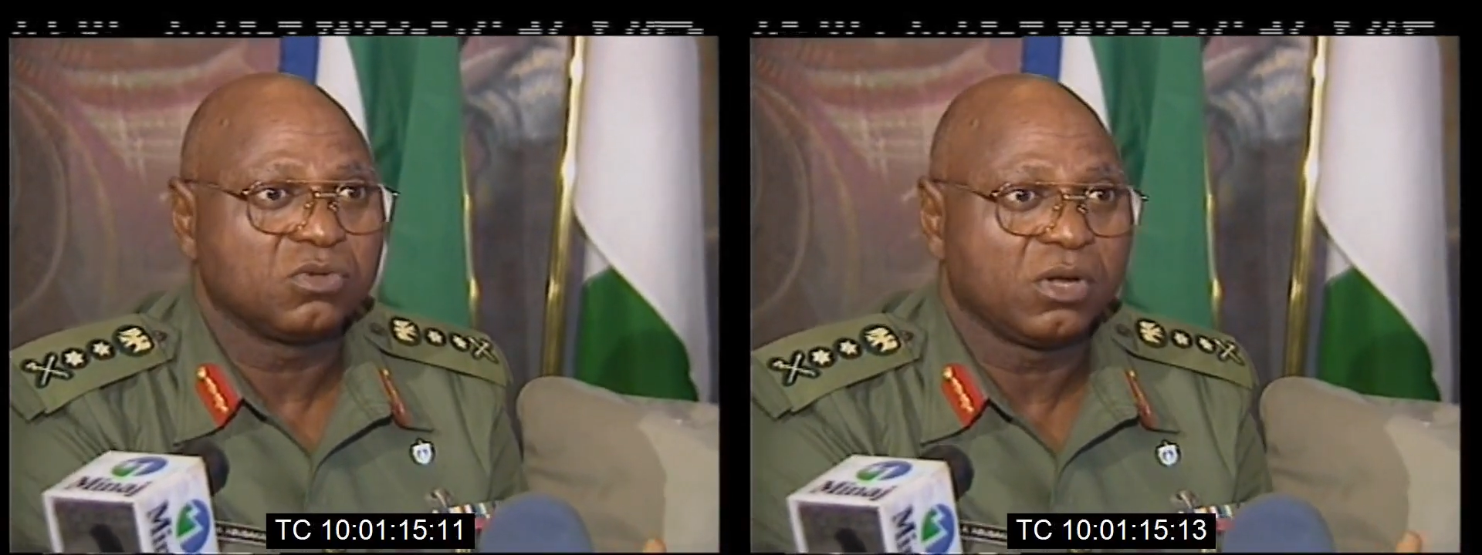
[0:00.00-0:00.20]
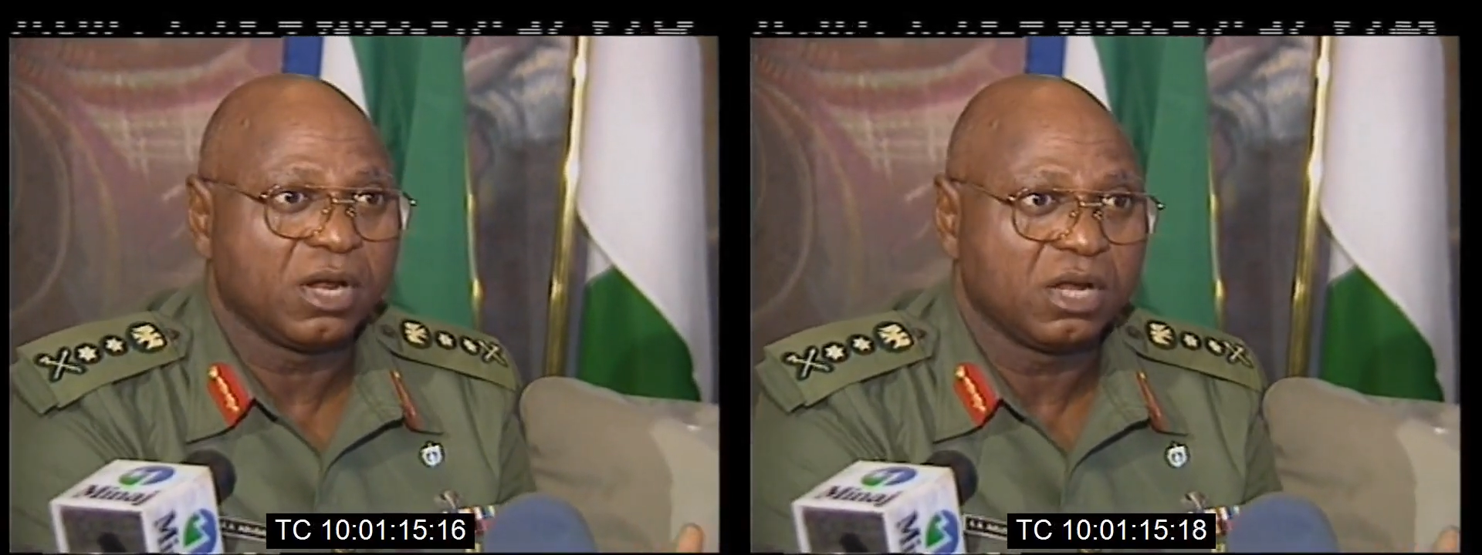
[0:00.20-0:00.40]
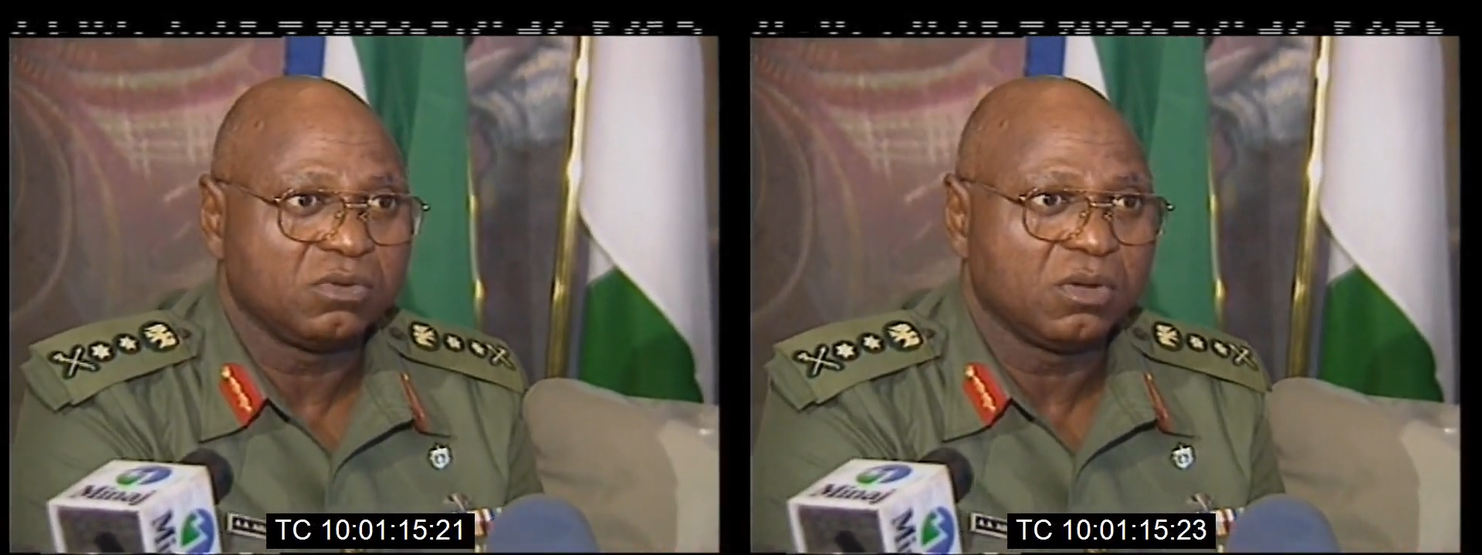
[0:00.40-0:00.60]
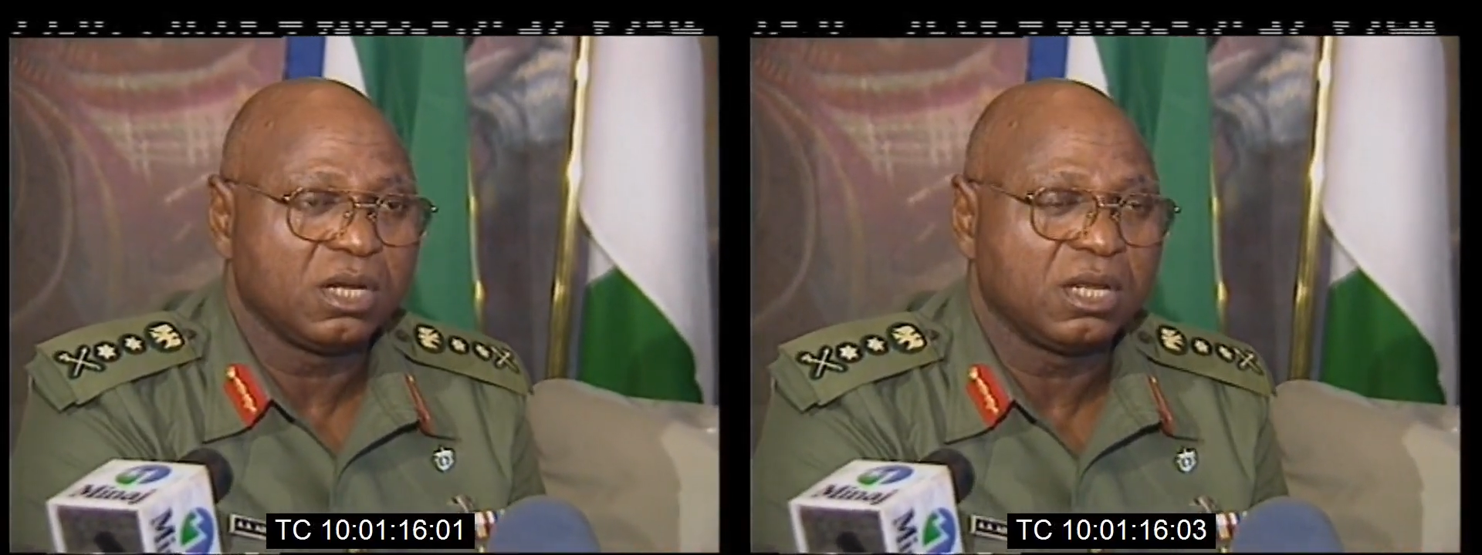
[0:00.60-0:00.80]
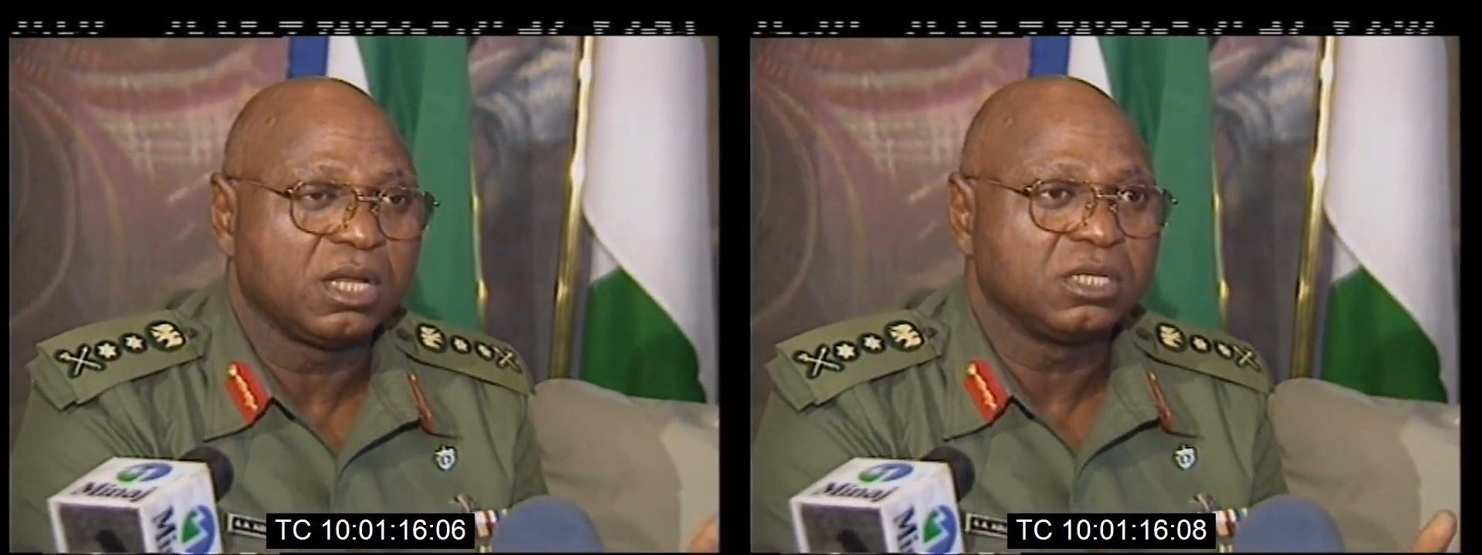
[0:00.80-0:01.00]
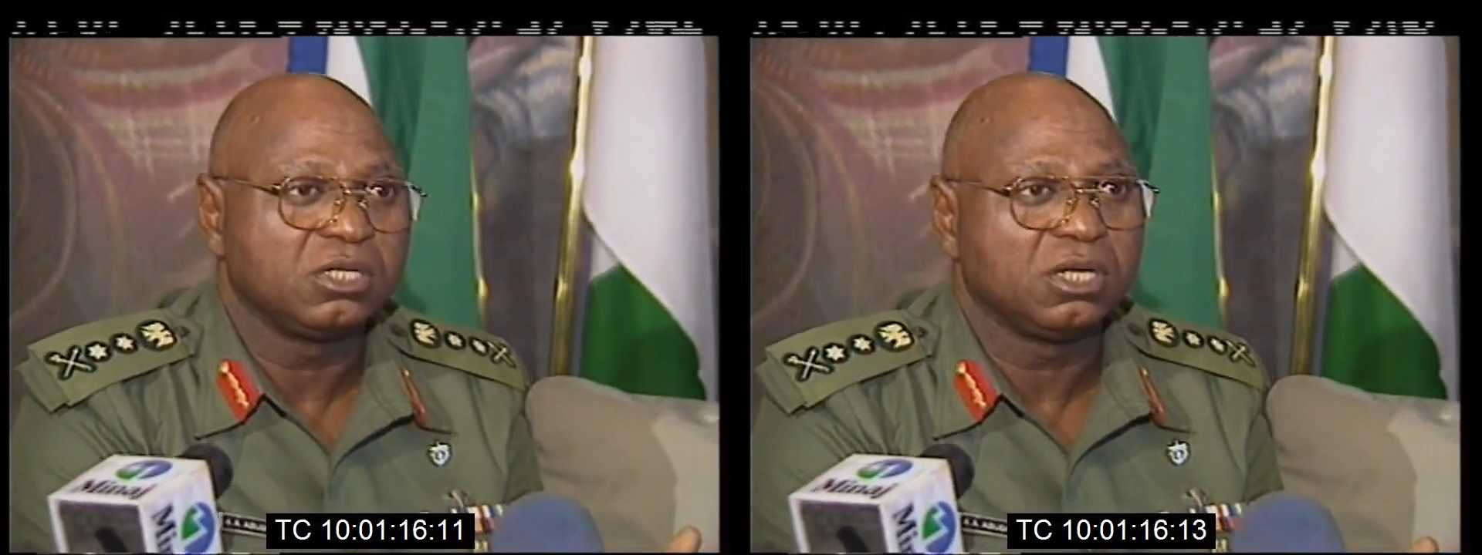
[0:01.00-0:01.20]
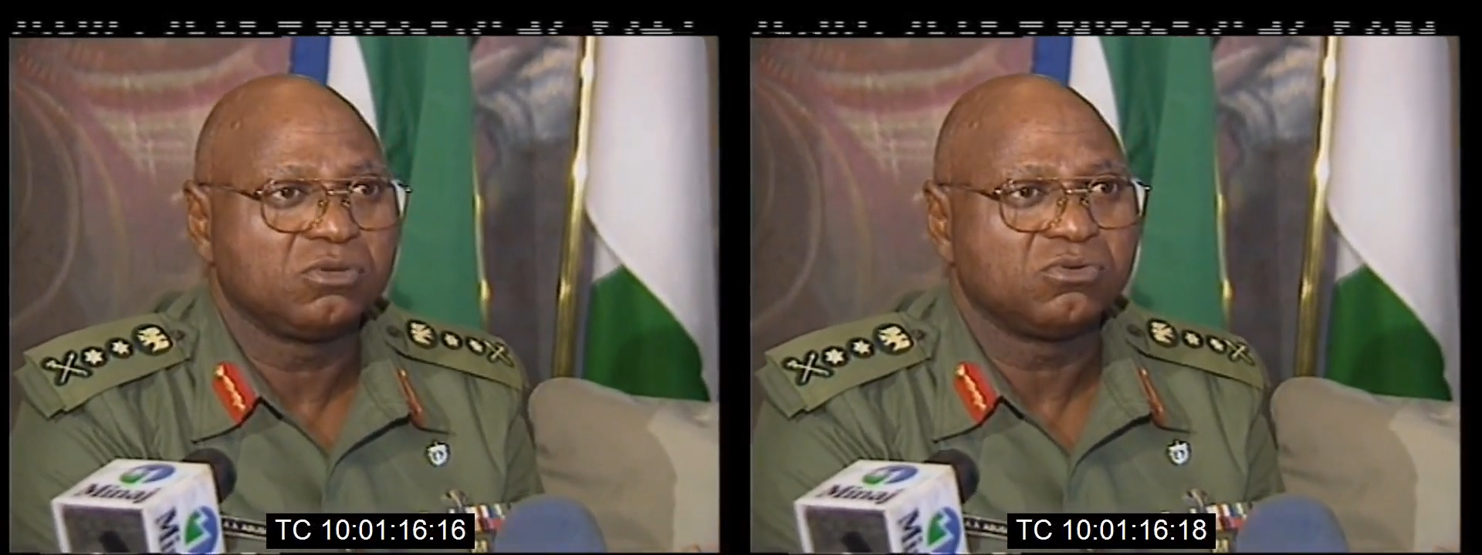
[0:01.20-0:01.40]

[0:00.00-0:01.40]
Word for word: So gradually Nigerian